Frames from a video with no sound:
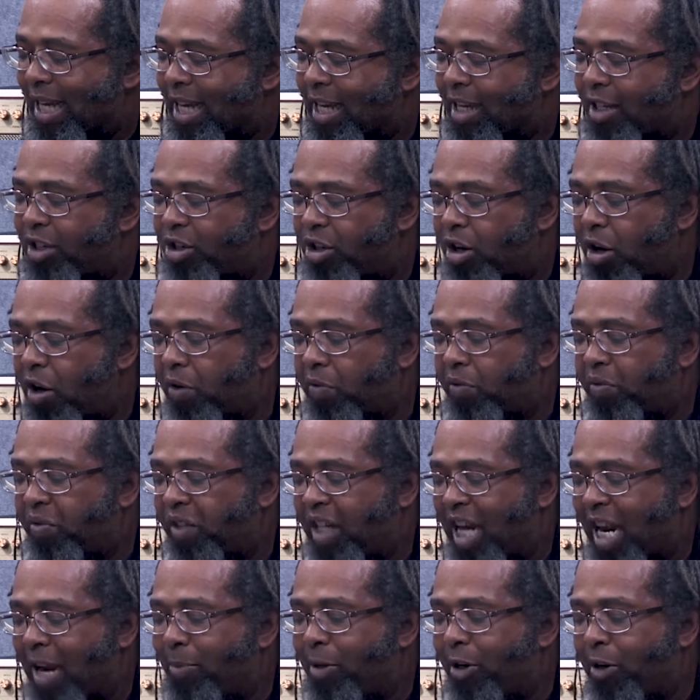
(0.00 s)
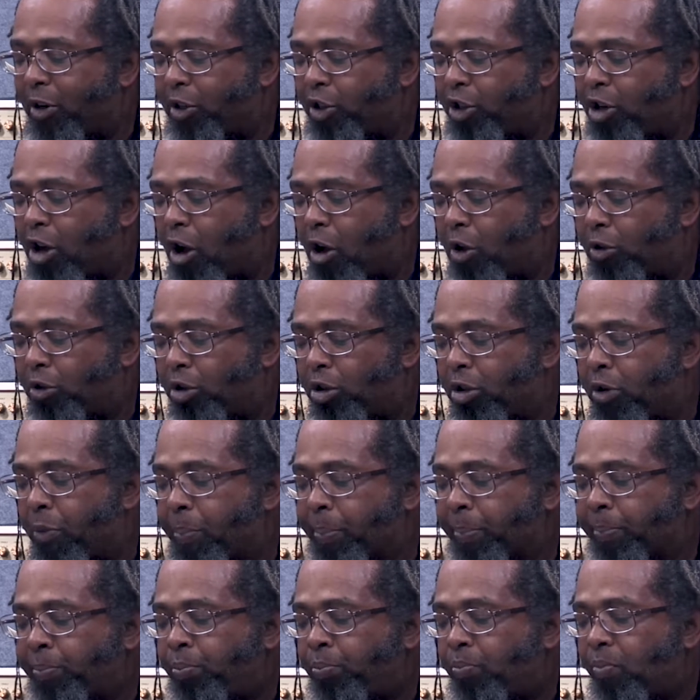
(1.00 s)
kids are damn near adults,
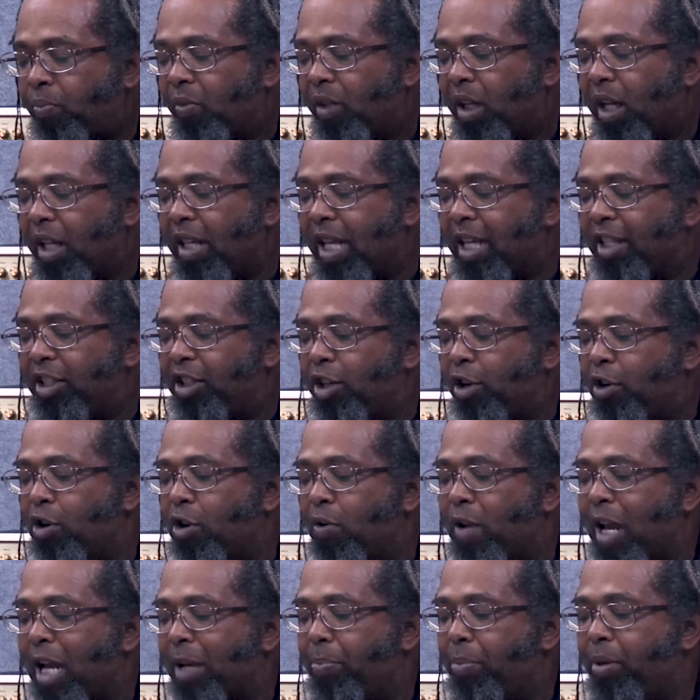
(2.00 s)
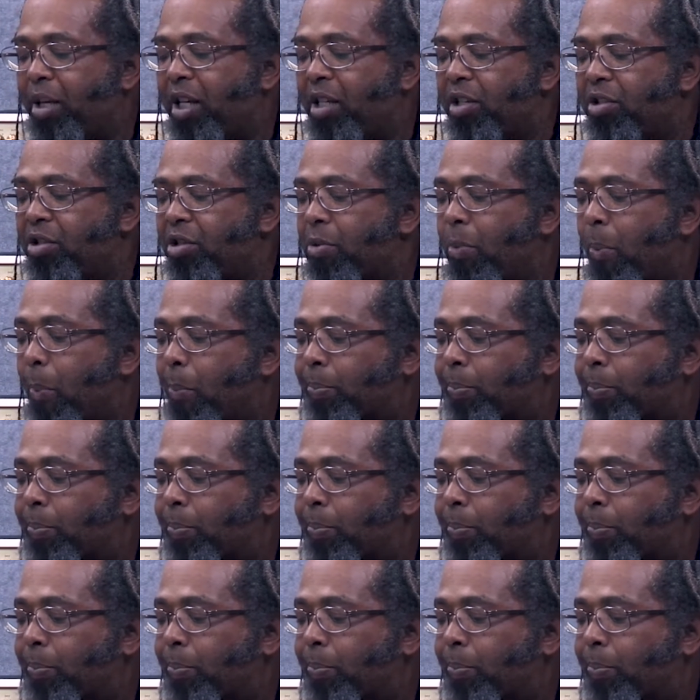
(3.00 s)
and they still don't like peas.